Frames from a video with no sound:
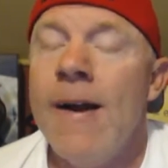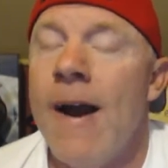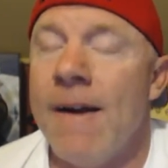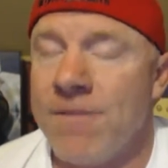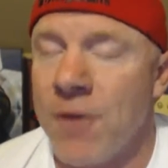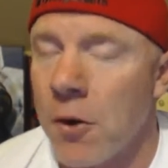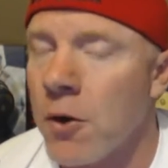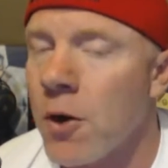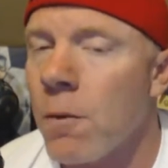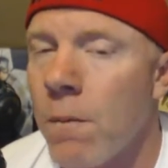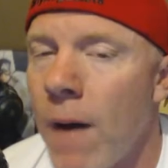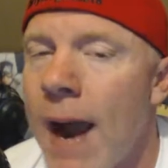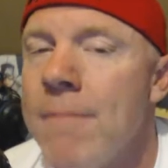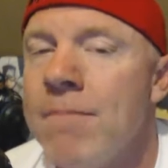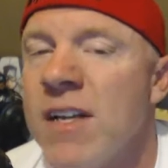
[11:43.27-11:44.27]
If they're going to
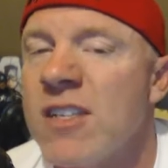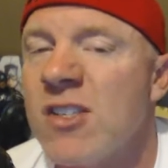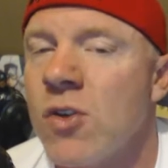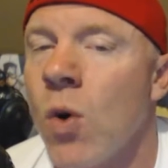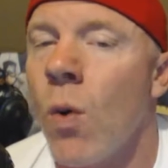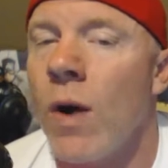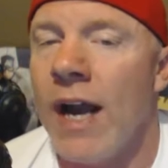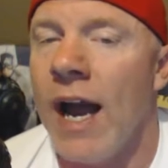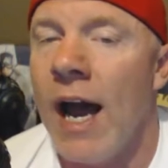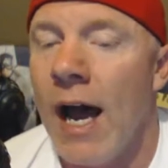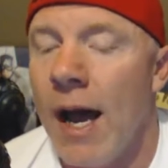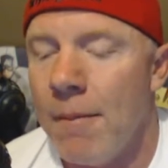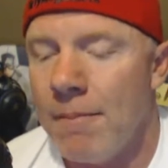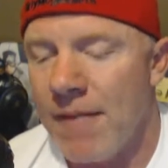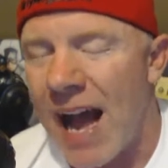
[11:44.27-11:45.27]
wrap this story
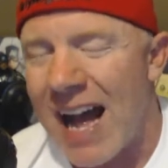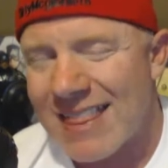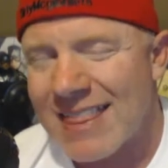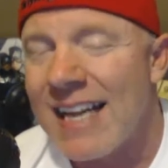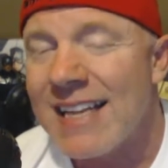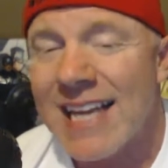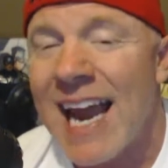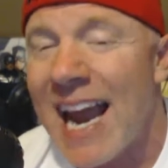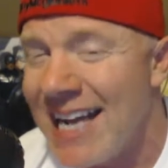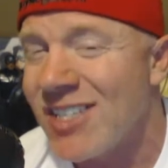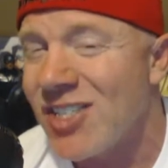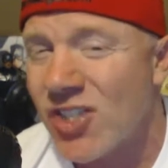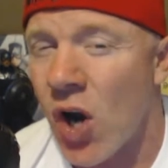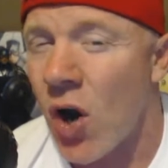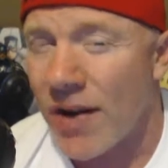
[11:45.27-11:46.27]
up, I think they had
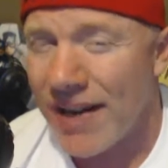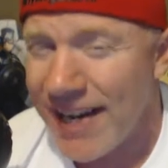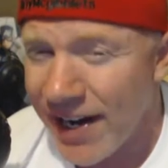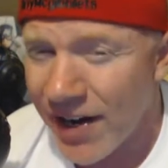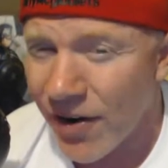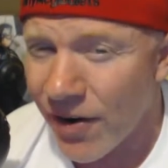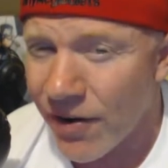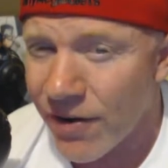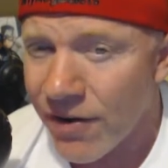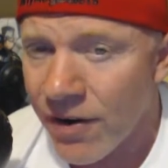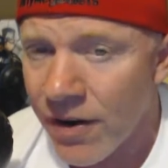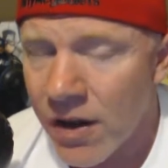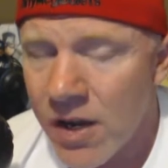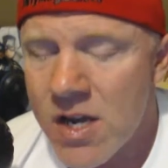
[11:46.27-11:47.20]
to start here.